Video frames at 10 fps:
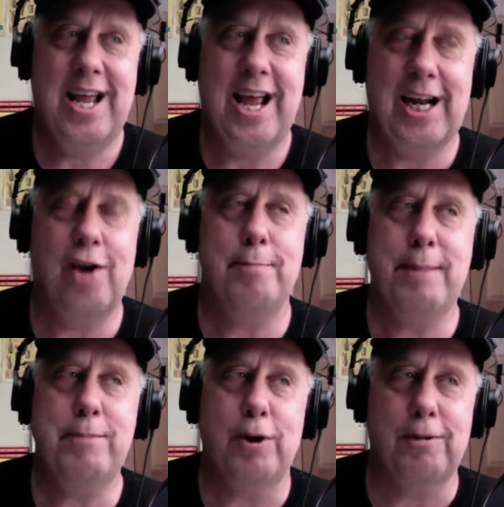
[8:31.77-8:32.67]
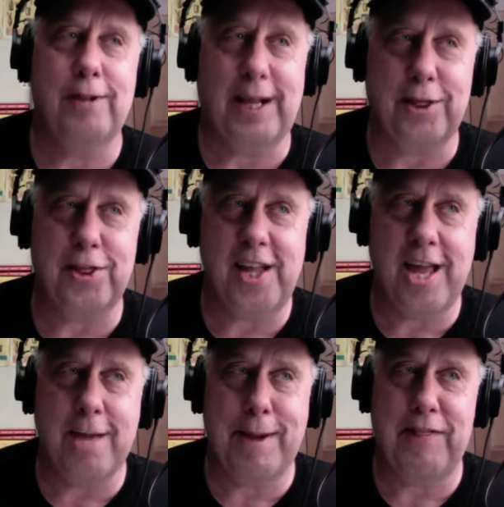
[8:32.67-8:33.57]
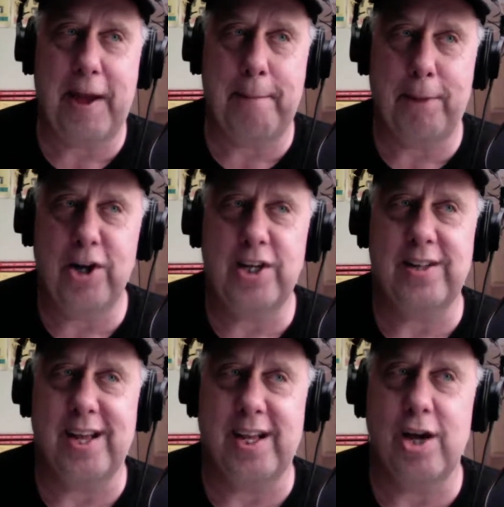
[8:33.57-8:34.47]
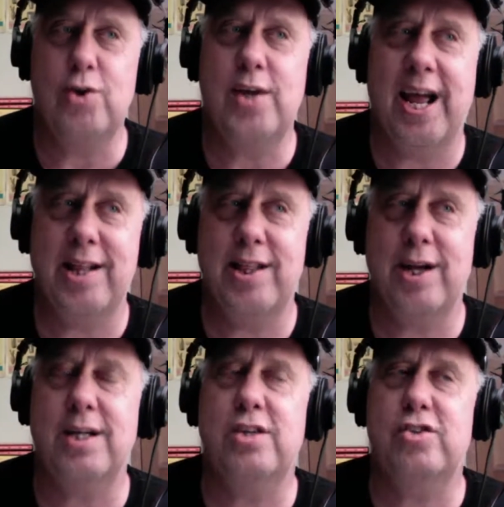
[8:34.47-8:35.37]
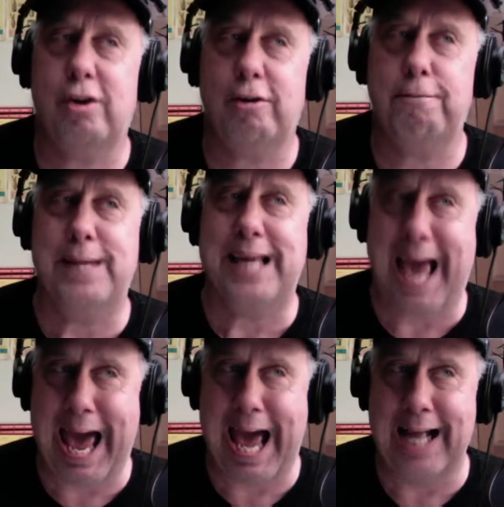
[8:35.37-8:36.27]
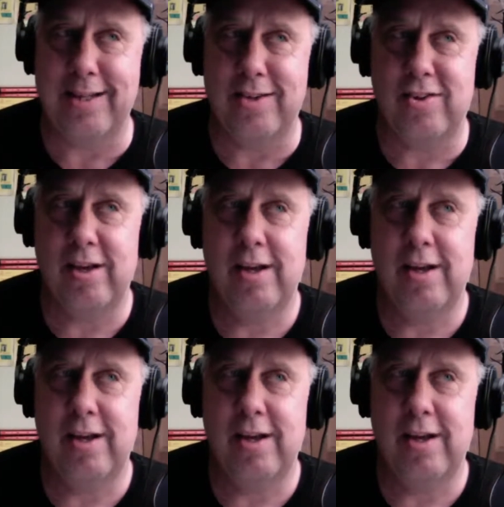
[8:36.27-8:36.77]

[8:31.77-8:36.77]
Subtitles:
And I remember like thinking about that bargain, like, okay, they're going to serve me ads